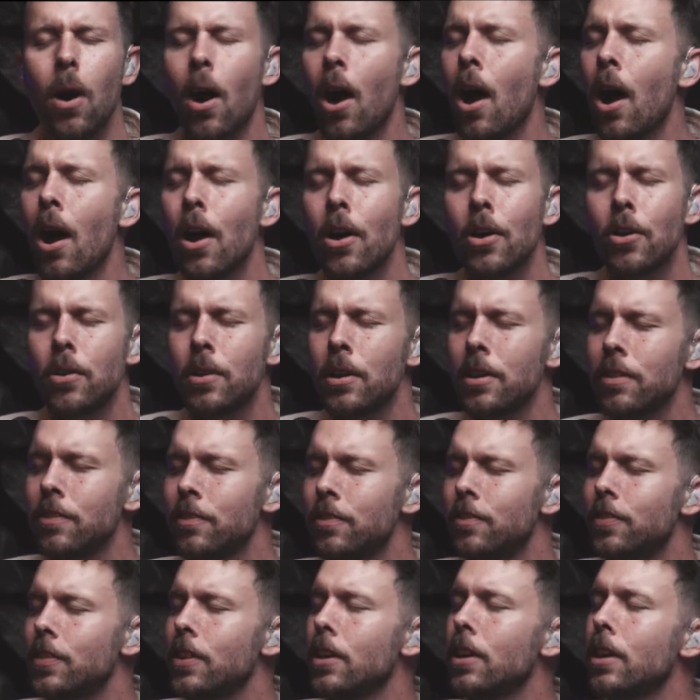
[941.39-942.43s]
are
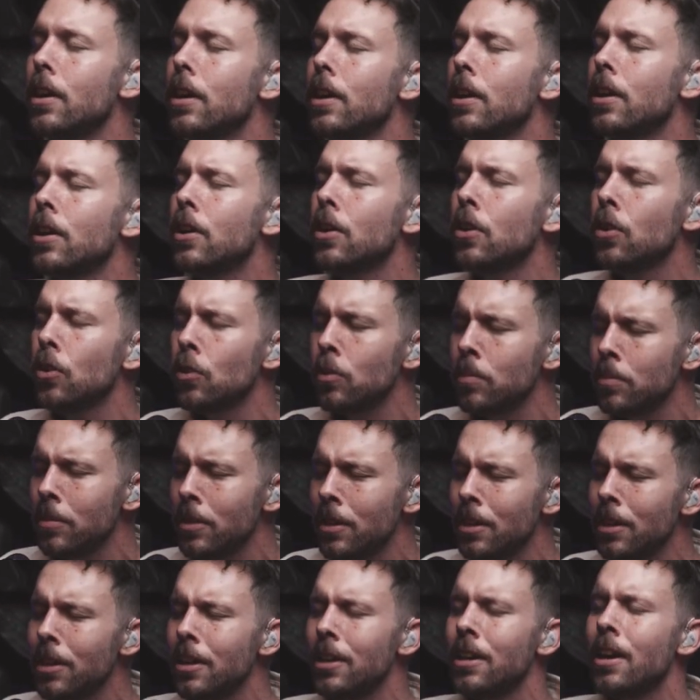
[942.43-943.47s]
and fill
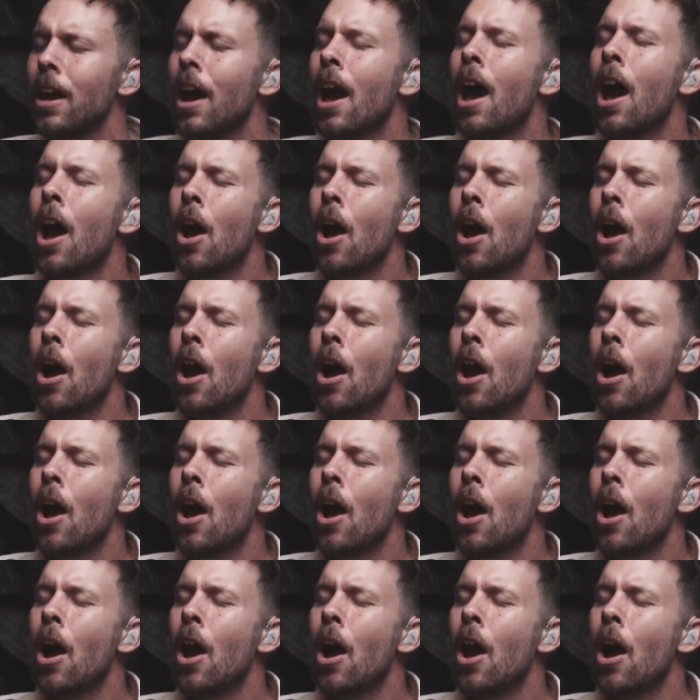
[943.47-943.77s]
me